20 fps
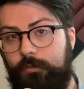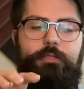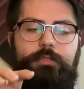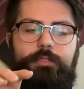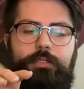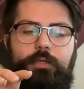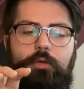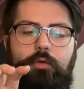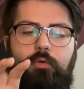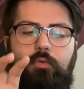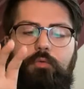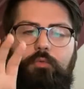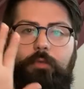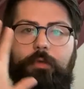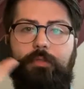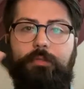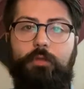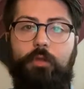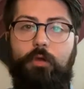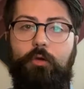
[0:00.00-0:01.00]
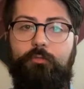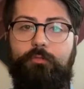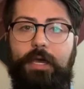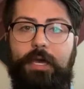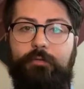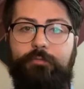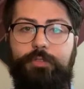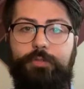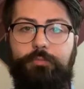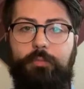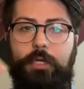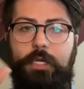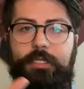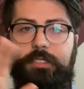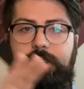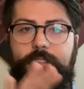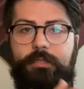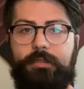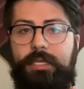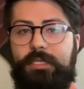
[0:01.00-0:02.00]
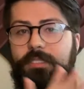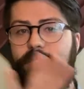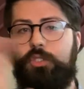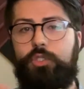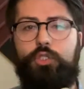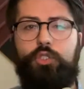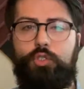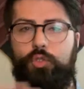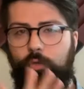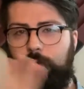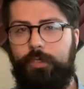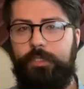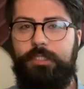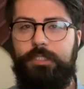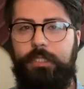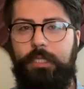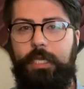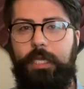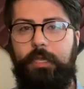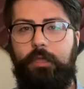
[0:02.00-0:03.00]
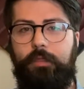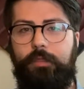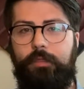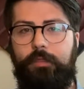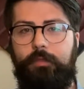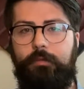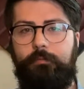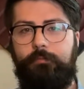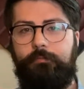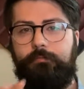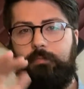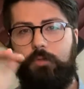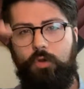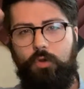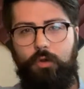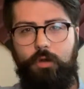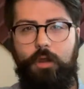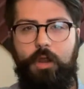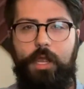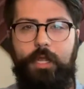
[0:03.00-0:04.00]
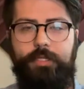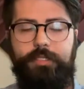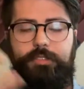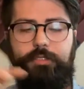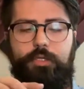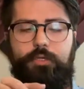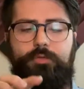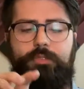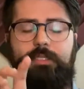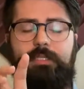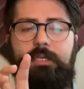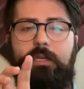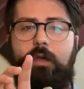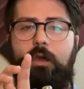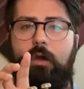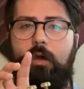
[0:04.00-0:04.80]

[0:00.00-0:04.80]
So with no valves pressed, that's the shortest length, or our highest notes.